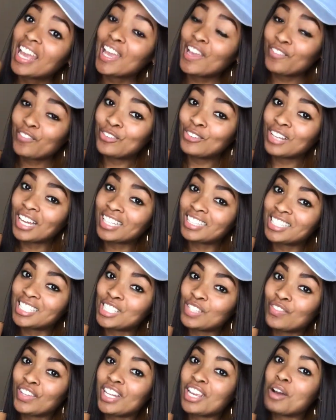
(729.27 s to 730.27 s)
If you like
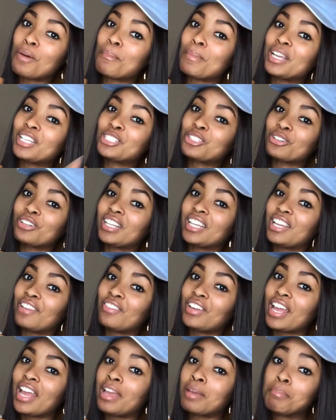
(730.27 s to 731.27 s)
this video, make sure to
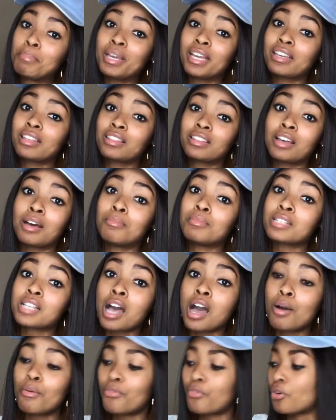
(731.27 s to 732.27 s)
give it a big thumbs
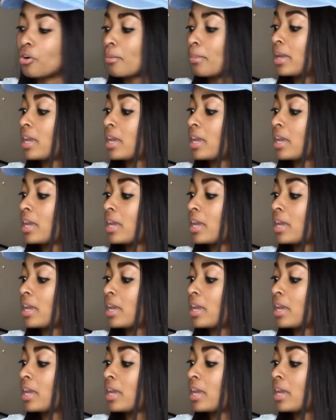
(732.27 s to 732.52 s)
up for